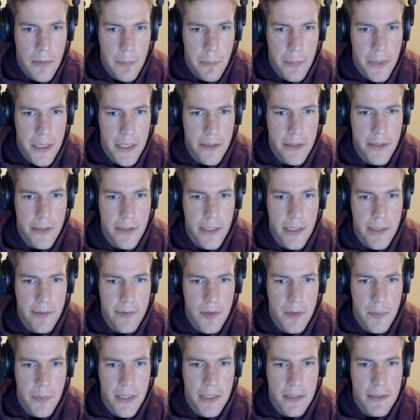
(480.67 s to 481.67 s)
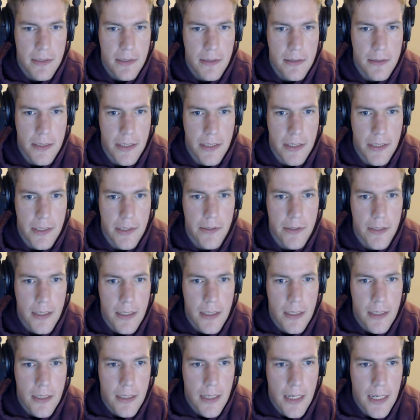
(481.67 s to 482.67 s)
Paragraph spacing? No.
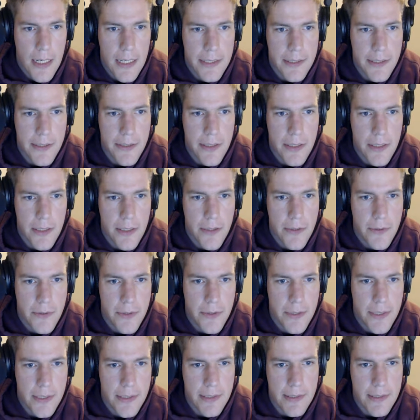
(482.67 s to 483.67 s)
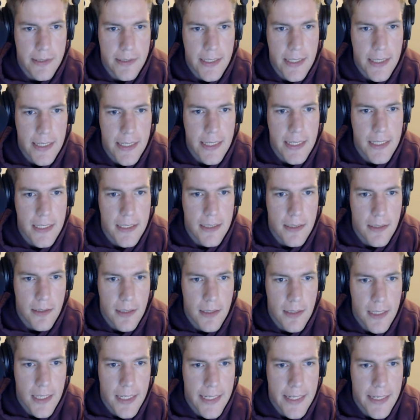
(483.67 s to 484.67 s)
You're going to go to Design,
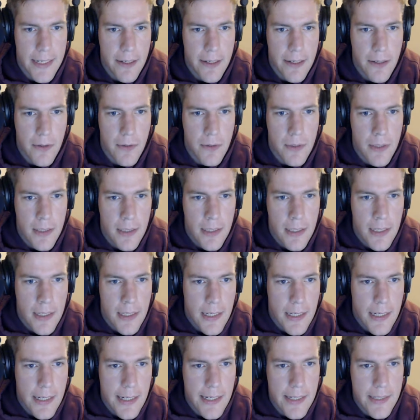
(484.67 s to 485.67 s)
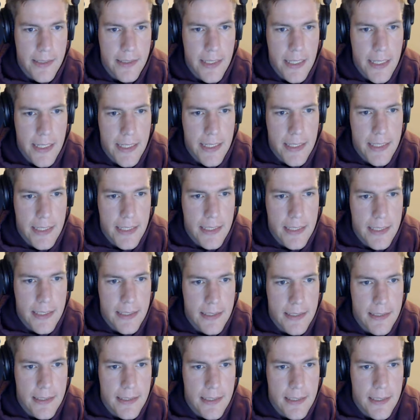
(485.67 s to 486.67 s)
Layout, and
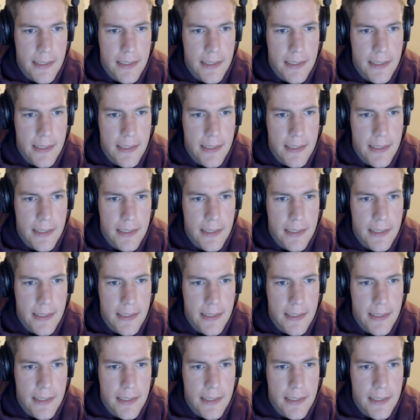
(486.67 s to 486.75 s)
then